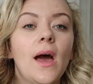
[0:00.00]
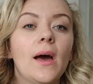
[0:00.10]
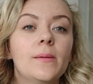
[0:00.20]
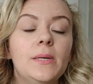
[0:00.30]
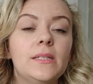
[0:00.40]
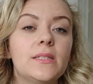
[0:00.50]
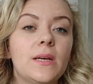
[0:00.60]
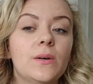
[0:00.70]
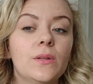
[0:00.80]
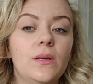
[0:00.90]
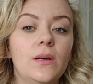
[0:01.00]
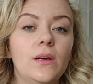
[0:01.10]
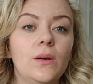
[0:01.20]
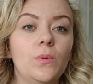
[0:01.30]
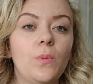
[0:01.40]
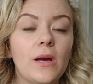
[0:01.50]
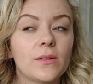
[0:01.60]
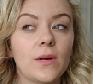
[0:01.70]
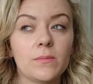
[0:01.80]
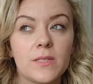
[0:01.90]
until the
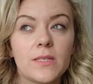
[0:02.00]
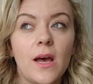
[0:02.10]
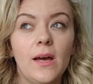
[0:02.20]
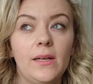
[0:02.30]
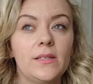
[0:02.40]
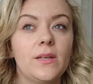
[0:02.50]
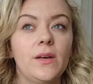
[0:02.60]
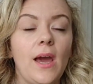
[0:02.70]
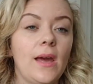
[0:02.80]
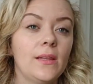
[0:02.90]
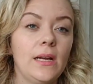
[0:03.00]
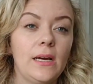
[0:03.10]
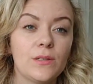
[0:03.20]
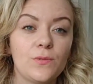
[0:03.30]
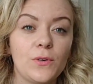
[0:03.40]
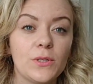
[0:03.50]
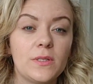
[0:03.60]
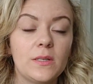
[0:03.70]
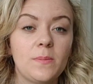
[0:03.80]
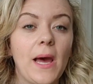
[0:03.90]
weather, I'm certain it's okay and the last
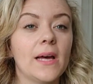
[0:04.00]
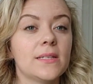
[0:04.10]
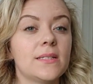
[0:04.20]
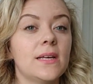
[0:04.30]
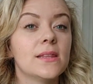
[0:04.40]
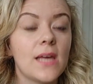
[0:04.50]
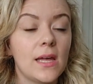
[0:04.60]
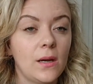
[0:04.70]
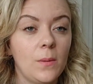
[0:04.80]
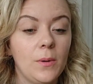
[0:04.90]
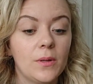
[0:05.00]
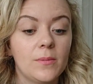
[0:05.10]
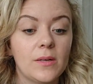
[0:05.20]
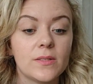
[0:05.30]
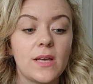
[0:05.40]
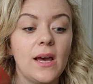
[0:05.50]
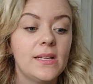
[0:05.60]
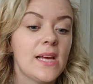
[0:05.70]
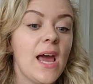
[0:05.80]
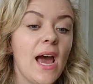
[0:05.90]
frost is passed, and then I'll put them outside.